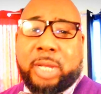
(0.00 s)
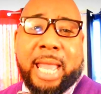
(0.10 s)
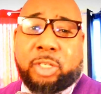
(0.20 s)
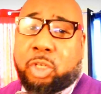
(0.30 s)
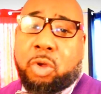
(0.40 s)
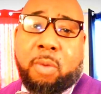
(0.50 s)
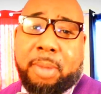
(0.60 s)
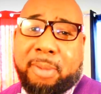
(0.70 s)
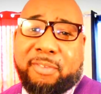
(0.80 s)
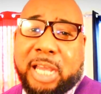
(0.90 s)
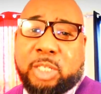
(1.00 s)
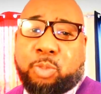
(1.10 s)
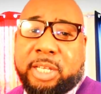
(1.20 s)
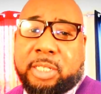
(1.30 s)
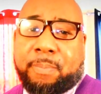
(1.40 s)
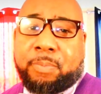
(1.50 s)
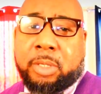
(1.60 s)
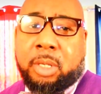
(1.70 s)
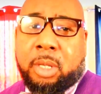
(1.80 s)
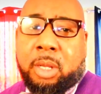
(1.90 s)
going to be my vice president.
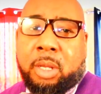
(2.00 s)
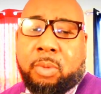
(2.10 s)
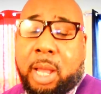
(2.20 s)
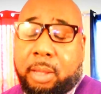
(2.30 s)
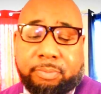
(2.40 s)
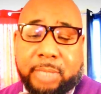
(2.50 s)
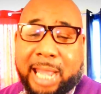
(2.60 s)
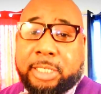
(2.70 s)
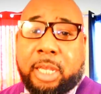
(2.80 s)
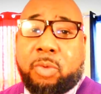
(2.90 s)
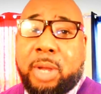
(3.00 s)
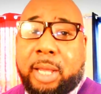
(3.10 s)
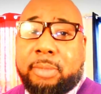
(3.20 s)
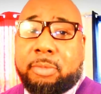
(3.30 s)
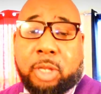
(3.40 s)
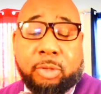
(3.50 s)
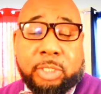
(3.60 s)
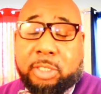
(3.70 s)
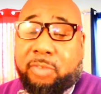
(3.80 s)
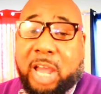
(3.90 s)
Well, I tell you what,
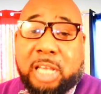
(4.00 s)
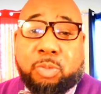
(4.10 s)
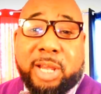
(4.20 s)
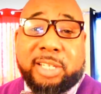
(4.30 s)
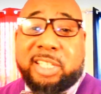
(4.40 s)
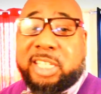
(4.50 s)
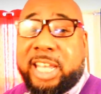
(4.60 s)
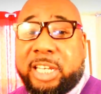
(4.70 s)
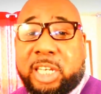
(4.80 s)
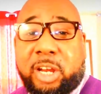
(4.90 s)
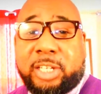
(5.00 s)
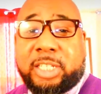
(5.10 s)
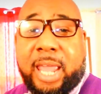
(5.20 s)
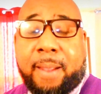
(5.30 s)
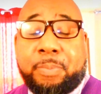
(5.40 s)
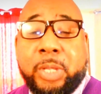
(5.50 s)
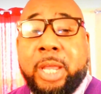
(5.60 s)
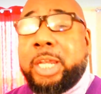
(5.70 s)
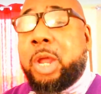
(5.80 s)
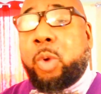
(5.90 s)
closest to vice president is Secretary of State.
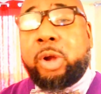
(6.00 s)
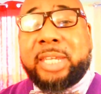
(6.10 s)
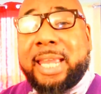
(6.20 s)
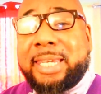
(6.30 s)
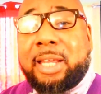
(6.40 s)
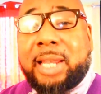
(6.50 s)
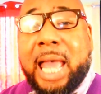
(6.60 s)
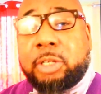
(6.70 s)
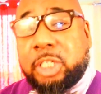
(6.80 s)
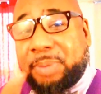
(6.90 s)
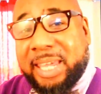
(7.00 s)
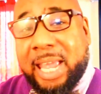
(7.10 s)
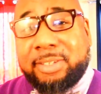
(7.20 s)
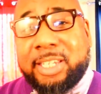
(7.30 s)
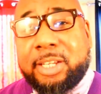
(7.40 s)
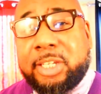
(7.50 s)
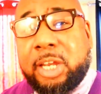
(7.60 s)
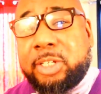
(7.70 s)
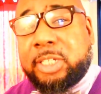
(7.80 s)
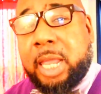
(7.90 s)
They worked that deal out. She became
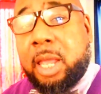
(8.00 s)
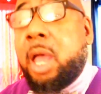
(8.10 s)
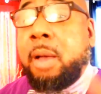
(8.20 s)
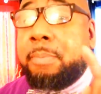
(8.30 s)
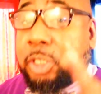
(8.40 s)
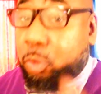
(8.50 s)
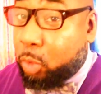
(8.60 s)
Secretary of State. But she